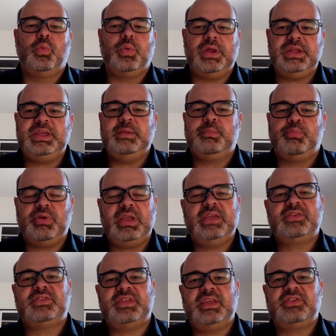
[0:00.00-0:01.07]
when he
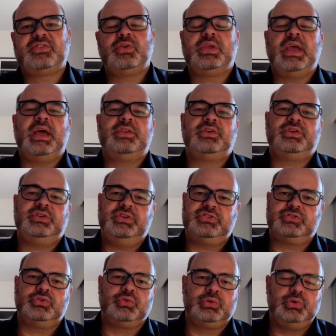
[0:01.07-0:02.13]
brings things together in
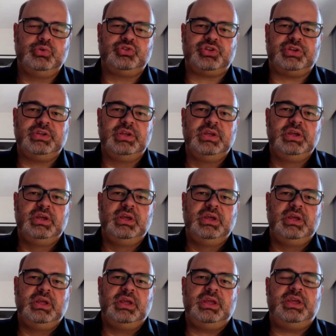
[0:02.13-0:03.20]
his conclusion,
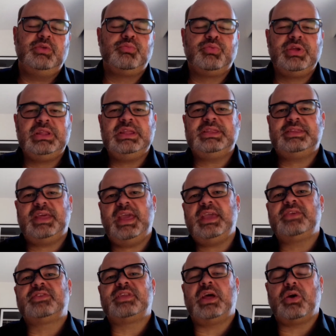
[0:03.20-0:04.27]
he really
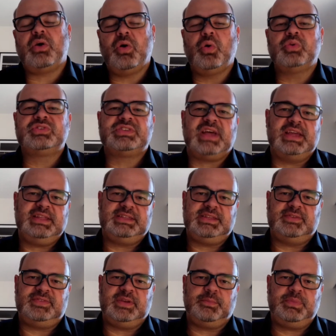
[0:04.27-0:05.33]
takes the whole
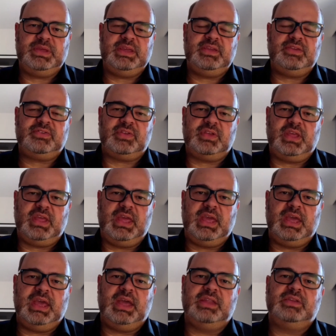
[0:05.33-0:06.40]
scientific piece
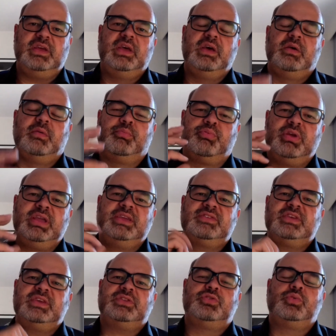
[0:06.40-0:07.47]
and
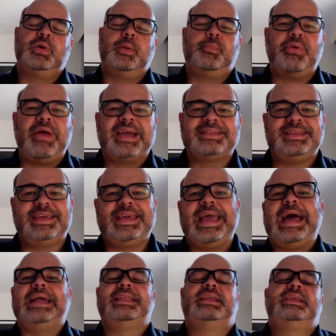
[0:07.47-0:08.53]
brings it to a
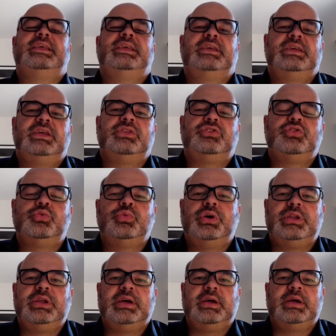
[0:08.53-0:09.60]
practicality and to
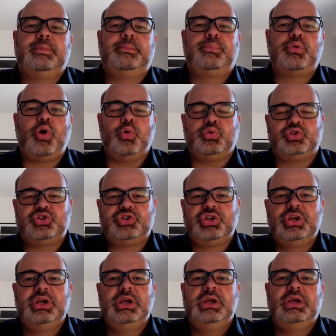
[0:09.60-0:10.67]
an approach
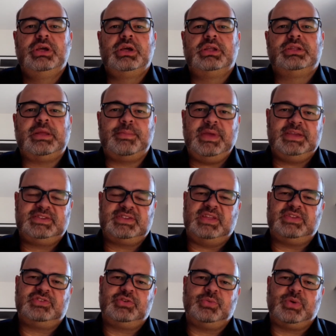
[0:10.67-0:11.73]
that makes
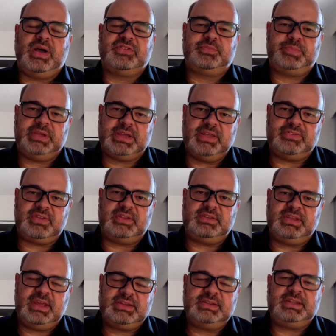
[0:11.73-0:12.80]
sense to us. Because at
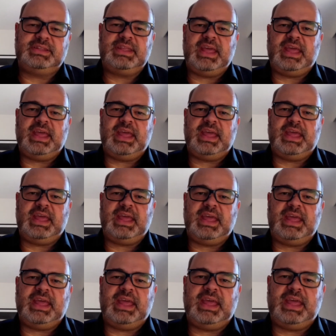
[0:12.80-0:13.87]
the end of the day,
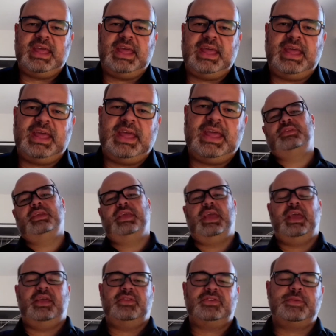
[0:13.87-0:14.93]
as he makes the
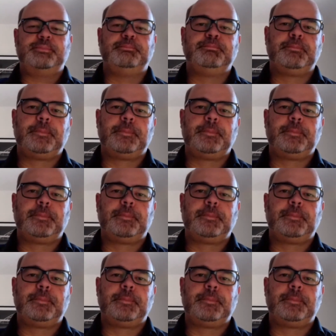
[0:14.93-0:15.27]
case,